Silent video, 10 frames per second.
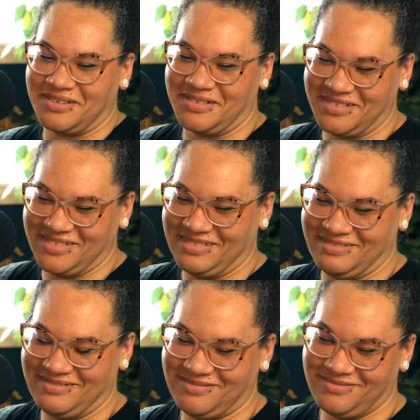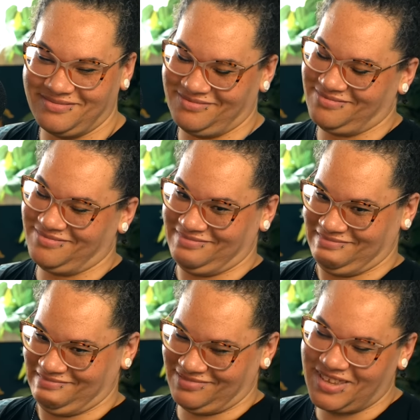Get some people to take you on
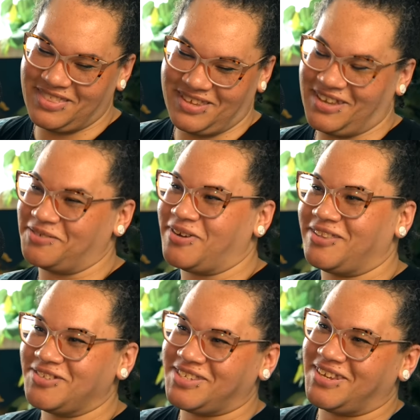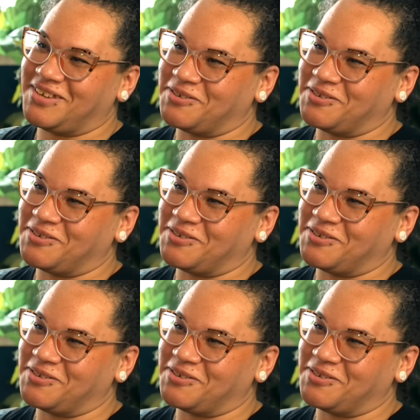dates. I think I'd rather stay